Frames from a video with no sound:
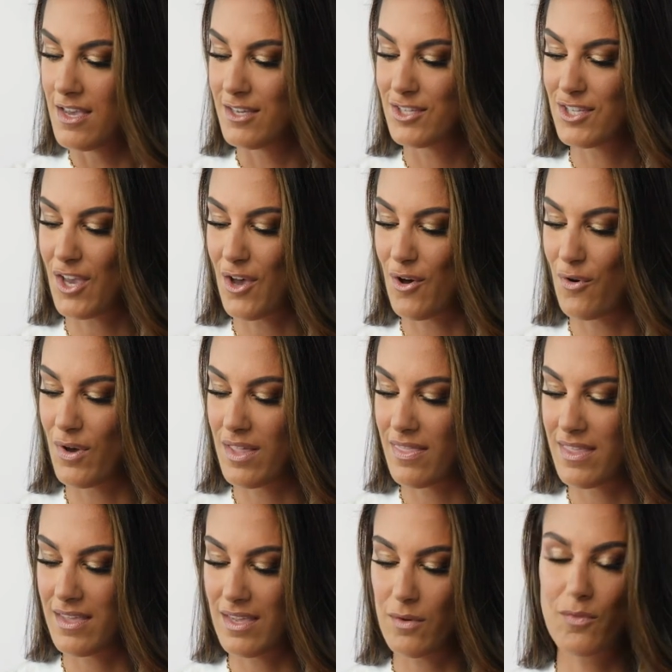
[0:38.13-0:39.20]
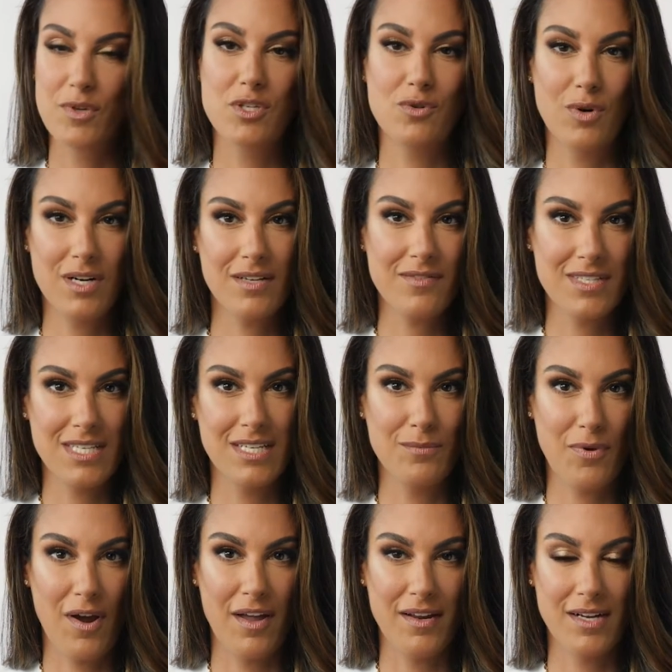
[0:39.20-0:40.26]
So the restorative skin
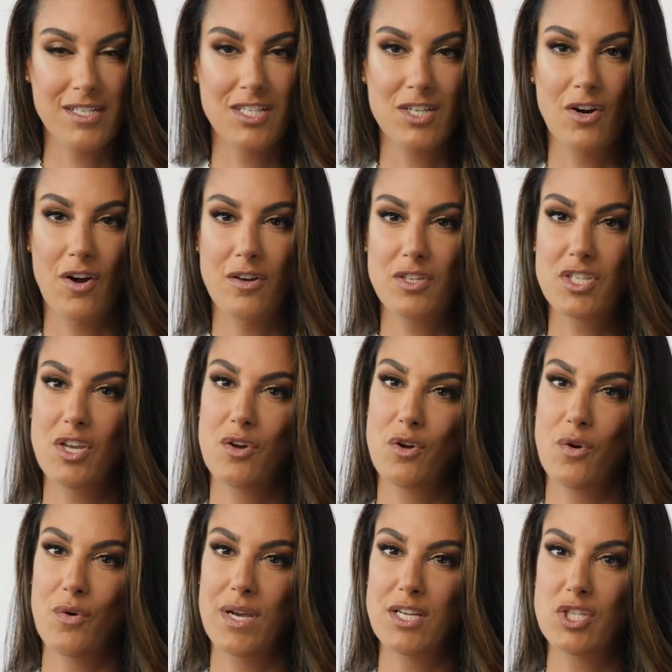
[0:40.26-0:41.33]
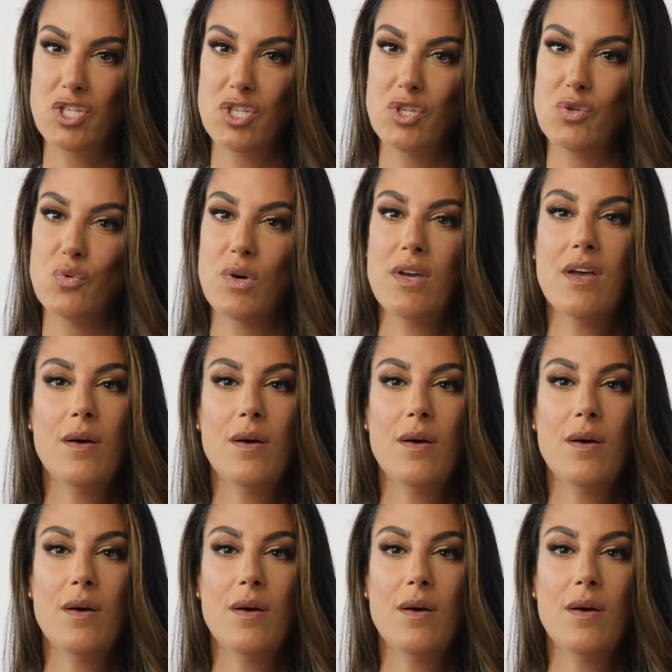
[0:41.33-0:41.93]
product, you're also going to